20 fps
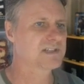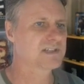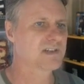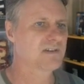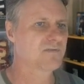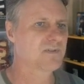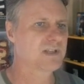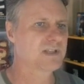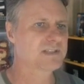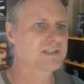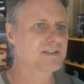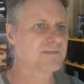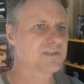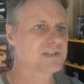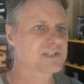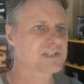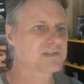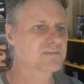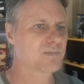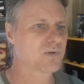So relatively
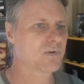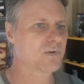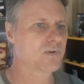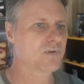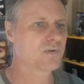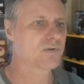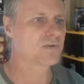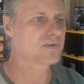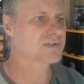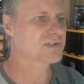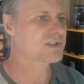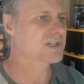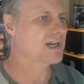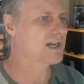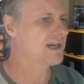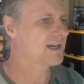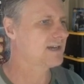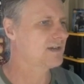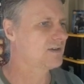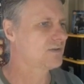small
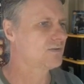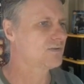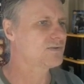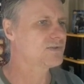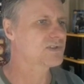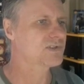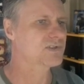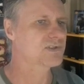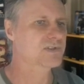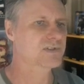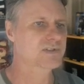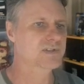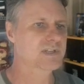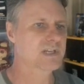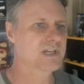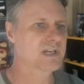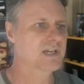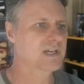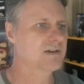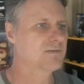sales
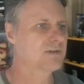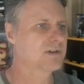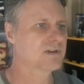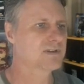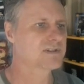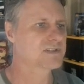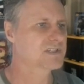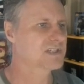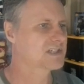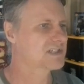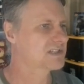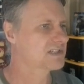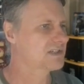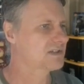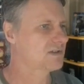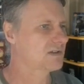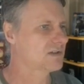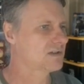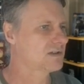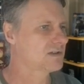there. We've got a
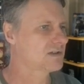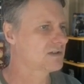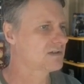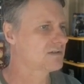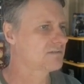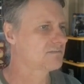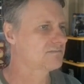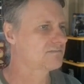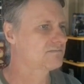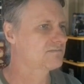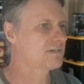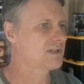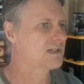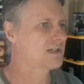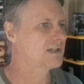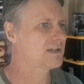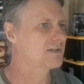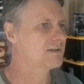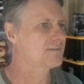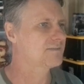
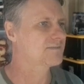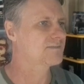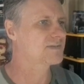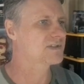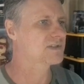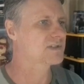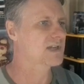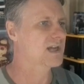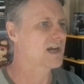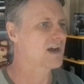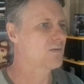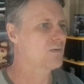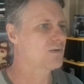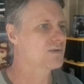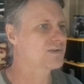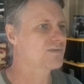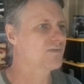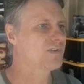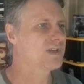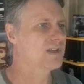$60 Star
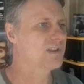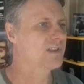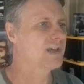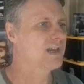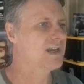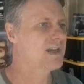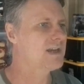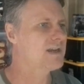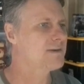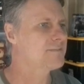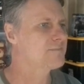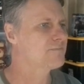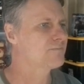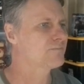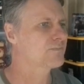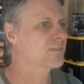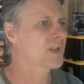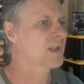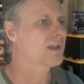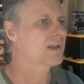Wars figure there.
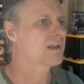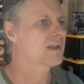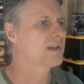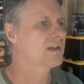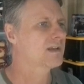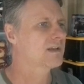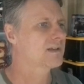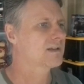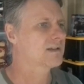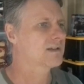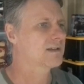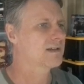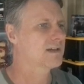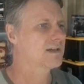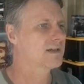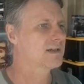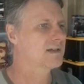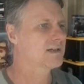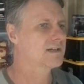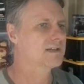
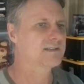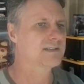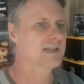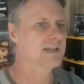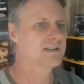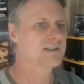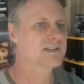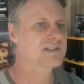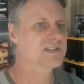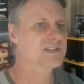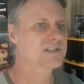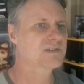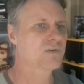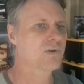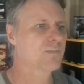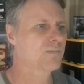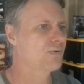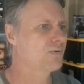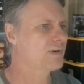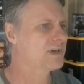Now this is all
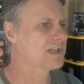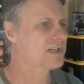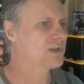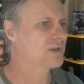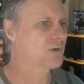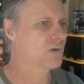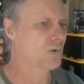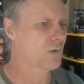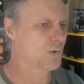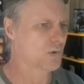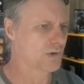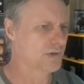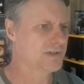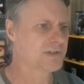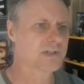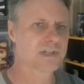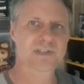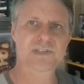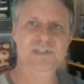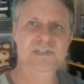pretty
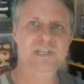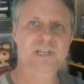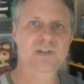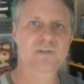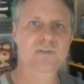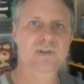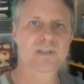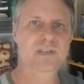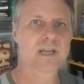good considering